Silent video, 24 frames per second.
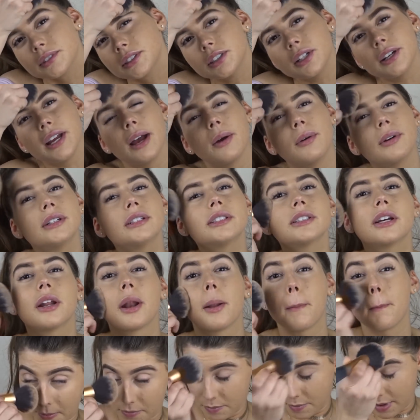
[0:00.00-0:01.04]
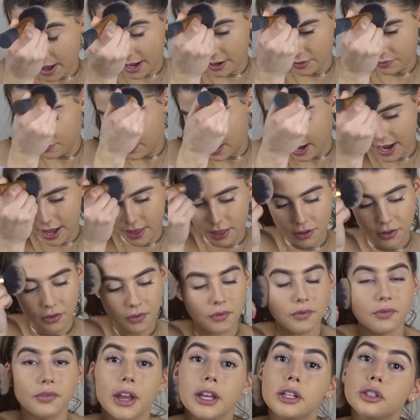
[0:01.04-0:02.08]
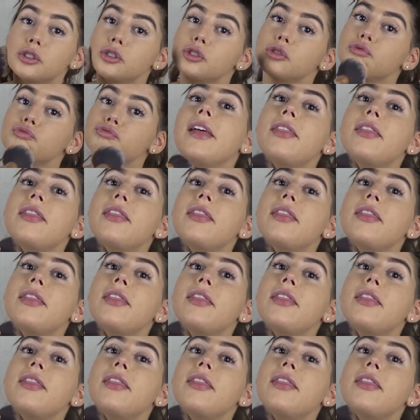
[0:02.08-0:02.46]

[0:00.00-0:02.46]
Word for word: So yeah, we're just gonna mattify this face.